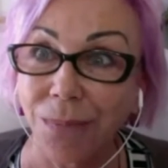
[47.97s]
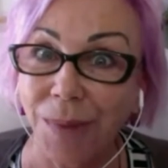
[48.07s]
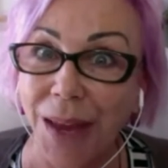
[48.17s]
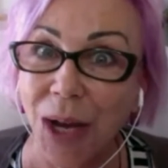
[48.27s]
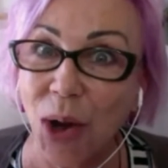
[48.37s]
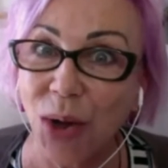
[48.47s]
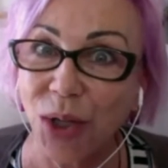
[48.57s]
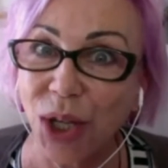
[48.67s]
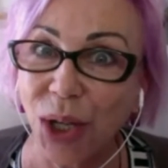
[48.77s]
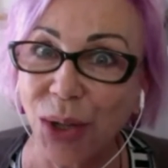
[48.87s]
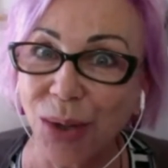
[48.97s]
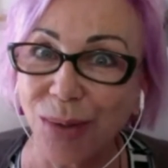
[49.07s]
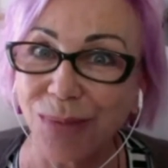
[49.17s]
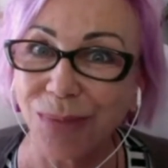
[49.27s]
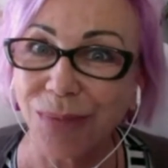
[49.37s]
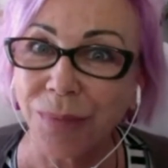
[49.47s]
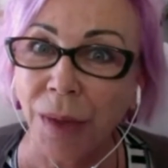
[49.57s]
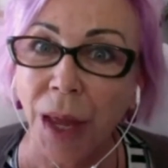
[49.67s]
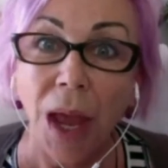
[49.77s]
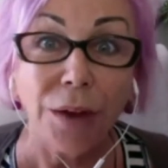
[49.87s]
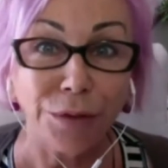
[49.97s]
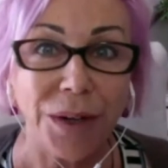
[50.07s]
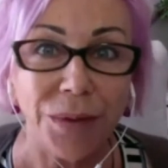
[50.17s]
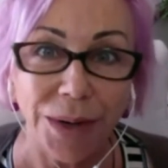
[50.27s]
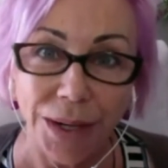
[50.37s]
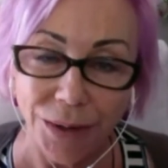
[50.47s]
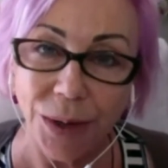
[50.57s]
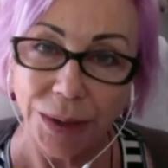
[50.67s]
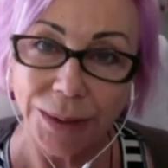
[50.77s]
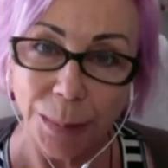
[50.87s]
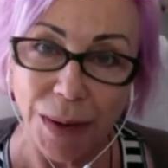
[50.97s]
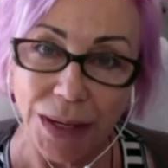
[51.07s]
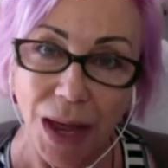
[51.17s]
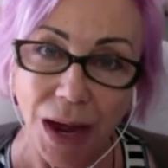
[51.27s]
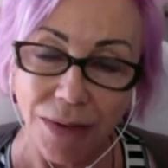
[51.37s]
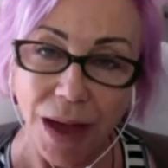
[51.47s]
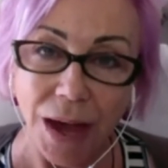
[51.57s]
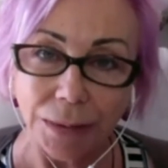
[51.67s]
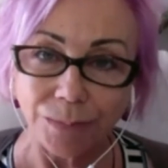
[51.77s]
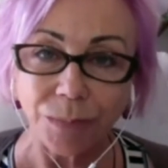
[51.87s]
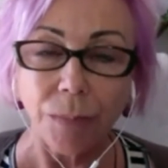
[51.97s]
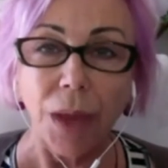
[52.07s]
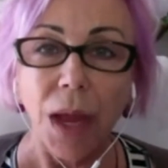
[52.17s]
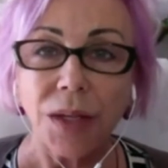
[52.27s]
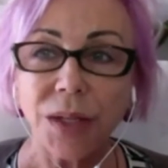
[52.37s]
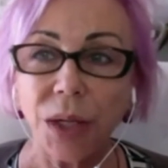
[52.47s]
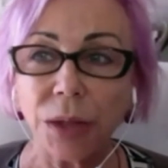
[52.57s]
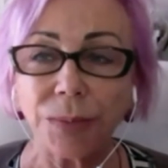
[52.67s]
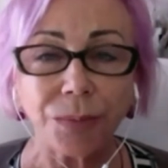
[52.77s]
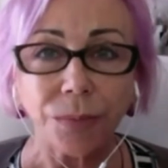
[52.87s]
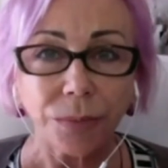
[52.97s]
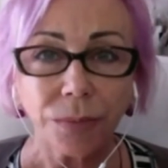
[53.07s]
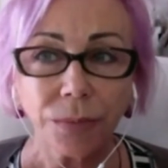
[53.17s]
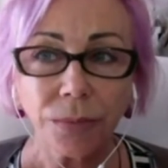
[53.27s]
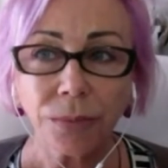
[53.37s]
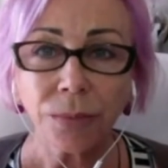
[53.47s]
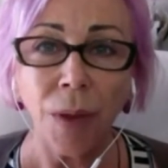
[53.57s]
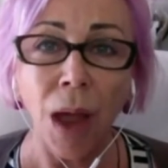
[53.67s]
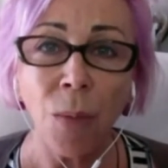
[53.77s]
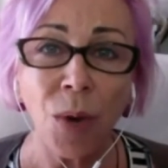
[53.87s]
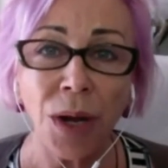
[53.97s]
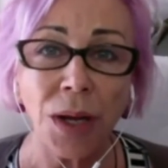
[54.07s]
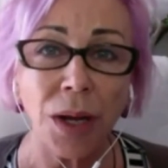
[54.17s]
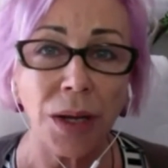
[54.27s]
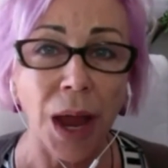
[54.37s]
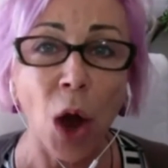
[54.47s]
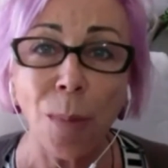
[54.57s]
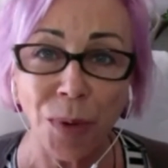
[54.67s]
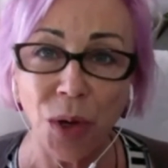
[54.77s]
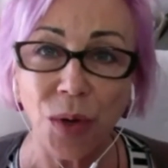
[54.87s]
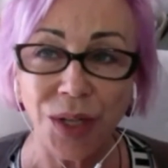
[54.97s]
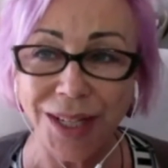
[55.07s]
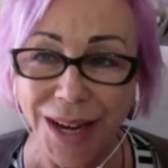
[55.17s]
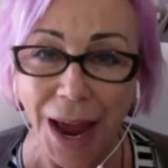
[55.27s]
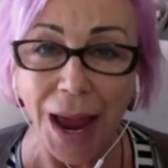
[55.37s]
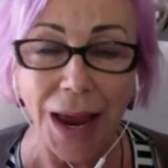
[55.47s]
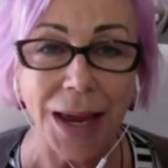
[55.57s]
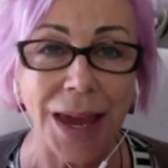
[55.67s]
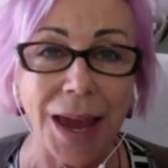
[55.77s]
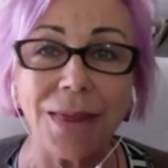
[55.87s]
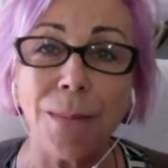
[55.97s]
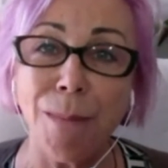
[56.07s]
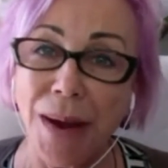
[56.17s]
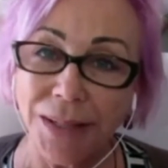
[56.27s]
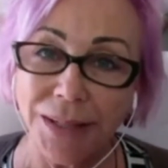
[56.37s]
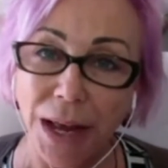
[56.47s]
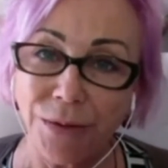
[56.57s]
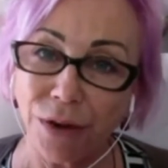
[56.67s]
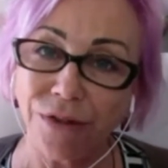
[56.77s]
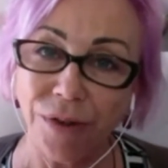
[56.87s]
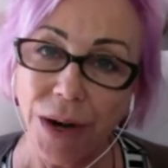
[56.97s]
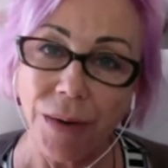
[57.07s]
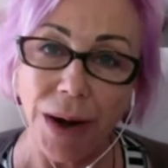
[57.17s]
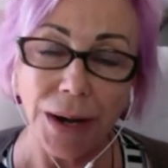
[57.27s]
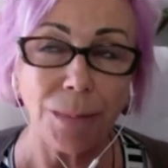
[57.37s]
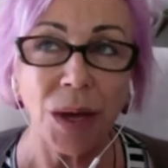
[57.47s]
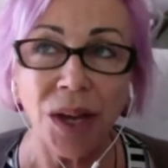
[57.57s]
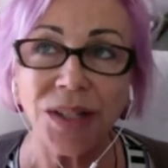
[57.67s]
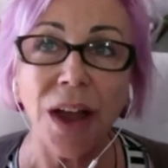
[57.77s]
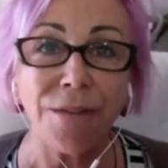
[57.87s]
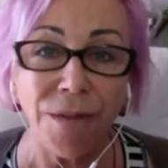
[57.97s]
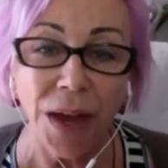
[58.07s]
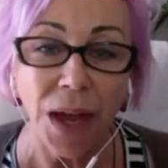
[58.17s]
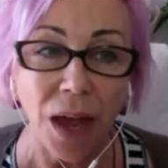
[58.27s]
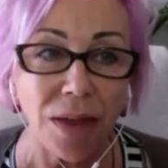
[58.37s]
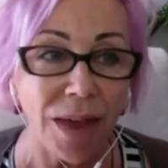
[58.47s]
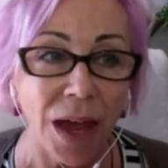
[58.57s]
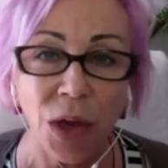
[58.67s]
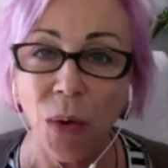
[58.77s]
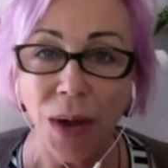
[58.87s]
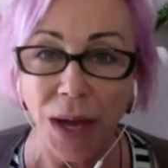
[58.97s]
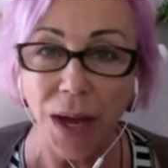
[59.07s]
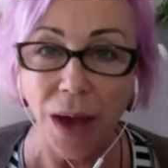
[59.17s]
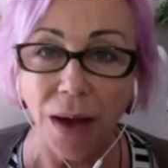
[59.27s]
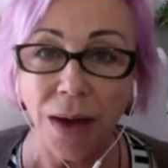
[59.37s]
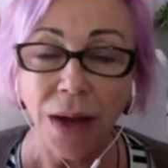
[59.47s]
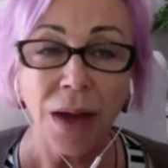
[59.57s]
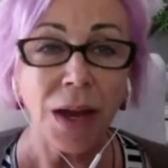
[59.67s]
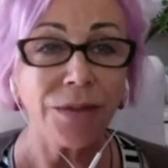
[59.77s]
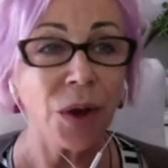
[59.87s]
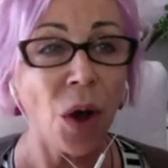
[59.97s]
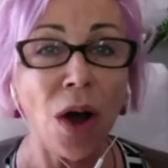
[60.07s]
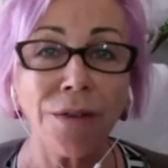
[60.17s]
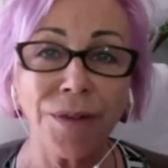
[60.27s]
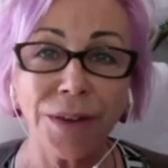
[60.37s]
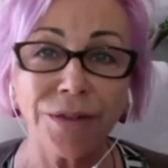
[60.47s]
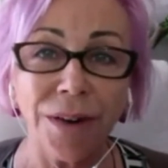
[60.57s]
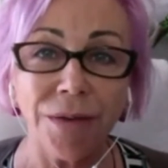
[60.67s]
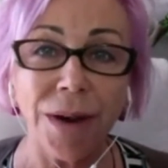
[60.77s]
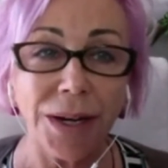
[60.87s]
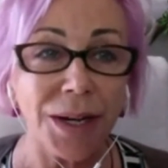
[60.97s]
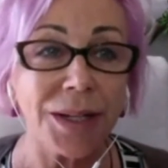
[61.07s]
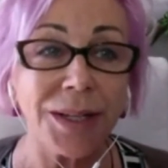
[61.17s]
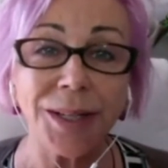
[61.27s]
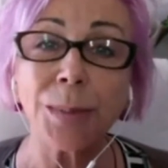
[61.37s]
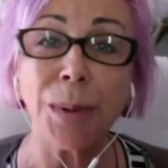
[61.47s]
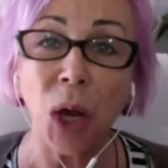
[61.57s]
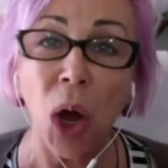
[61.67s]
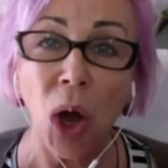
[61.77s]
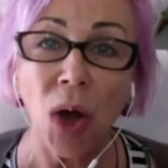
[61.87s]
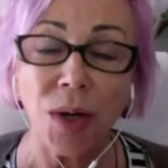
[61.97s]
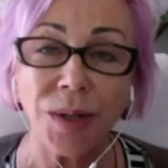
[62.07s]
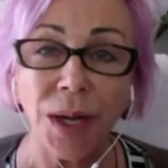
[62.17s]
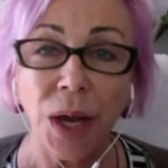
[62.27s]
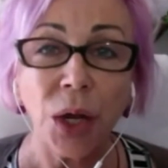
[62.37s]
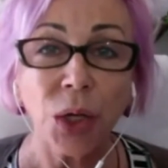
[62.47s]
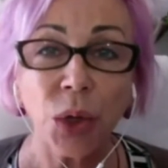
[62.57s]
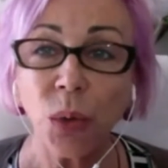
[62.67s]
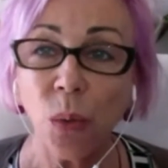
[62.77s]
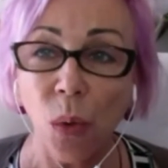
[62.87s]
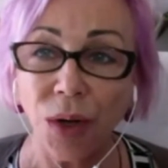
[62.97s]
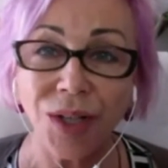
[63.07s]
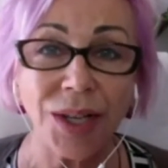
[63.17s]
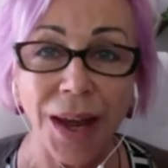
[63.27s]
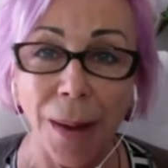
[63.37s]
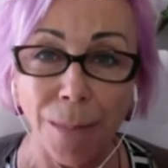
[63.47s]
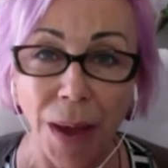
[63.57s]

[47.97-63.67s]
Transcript: they're gone too. Free readings are a little bit like that. So I want to help you today get the best out of your free reading, because I figure that you're here. If you're offering free readings, it's because you want to get